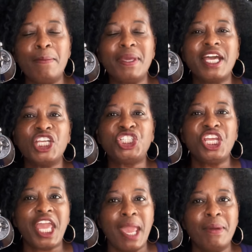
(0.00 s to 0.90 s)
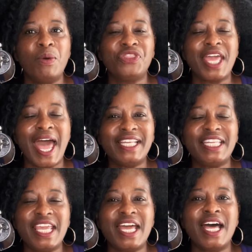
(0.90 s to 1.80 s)
because she came up with the
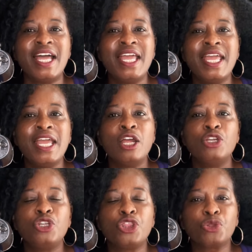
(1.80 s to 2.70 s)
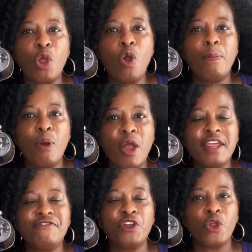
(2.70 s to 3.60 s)
idea to throw a party
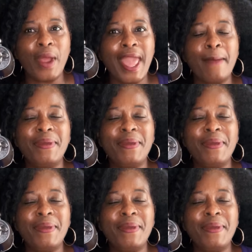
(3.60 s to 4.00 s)
for Greg?